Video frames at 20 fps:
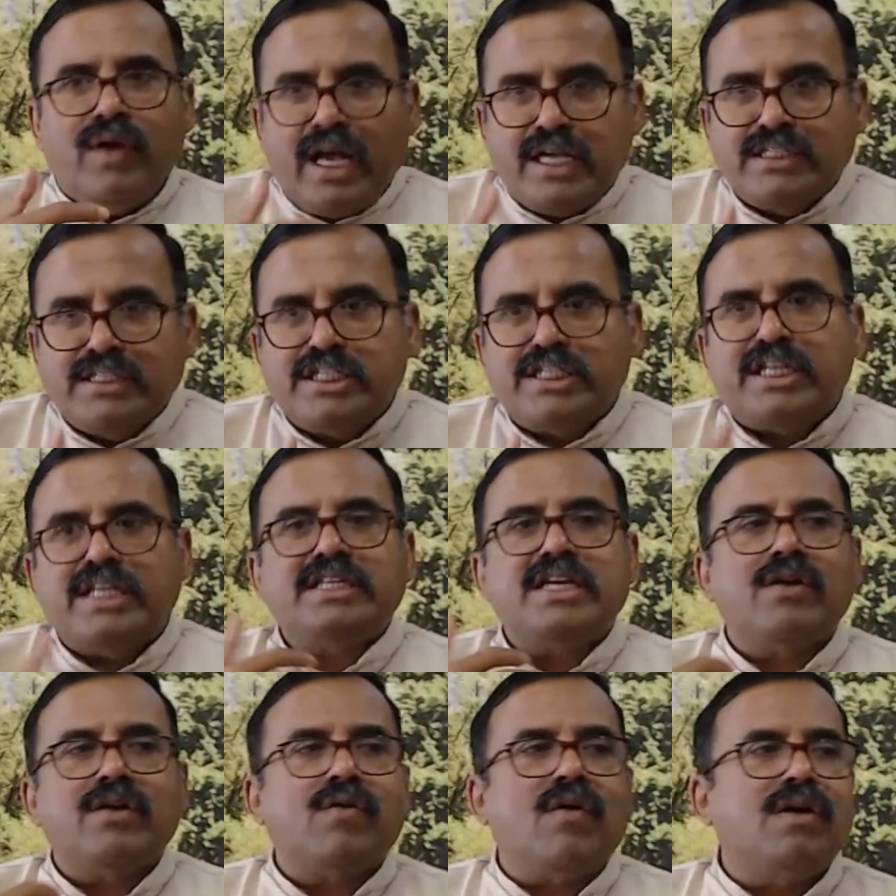
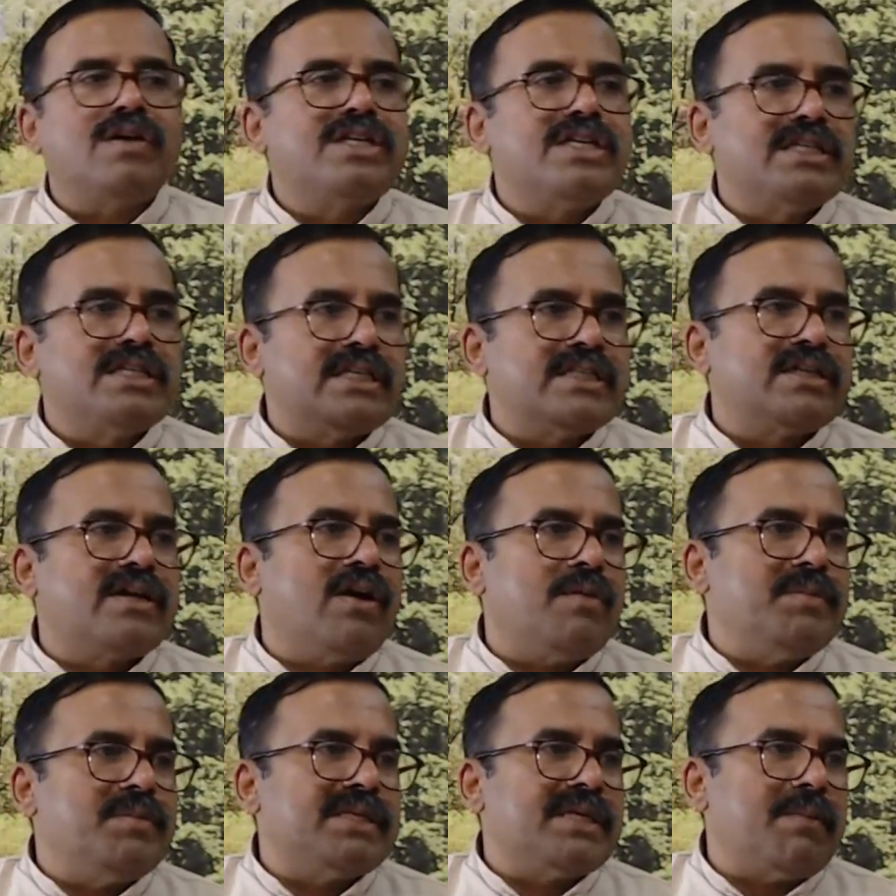existence and consciousness
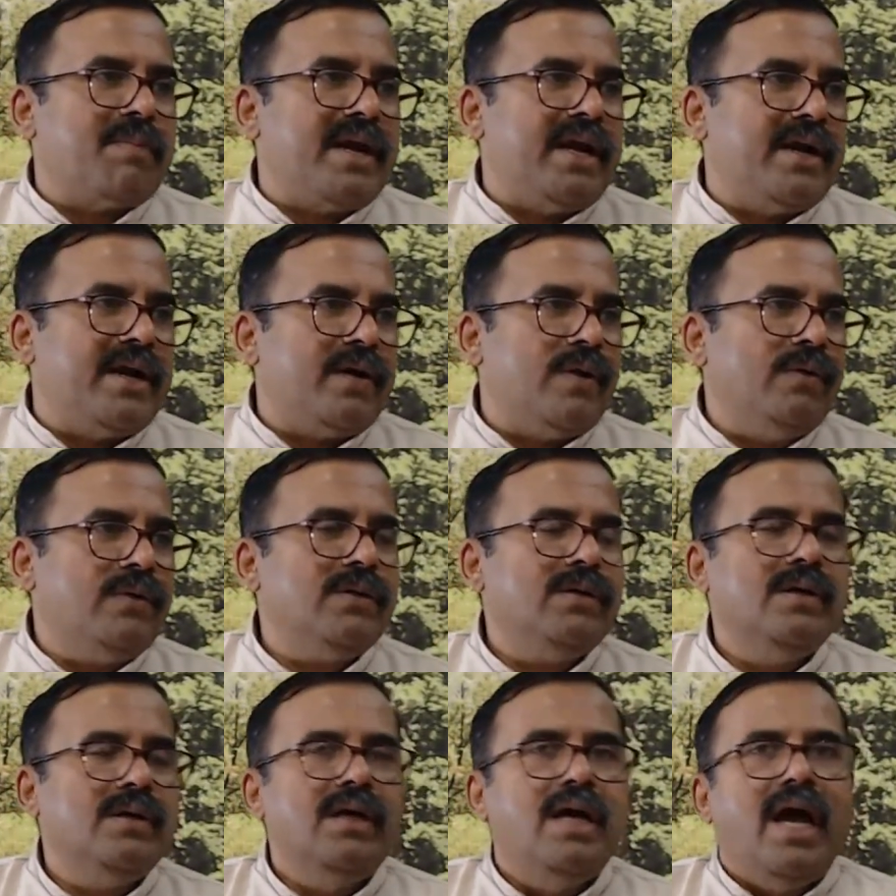cannot be separated
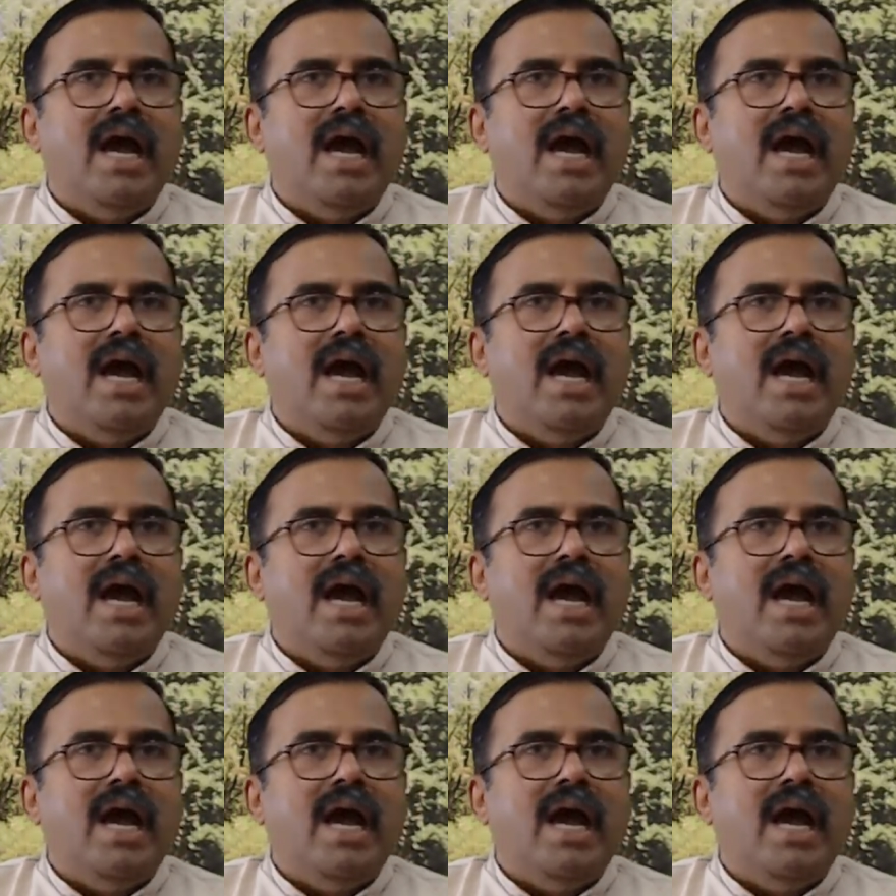out,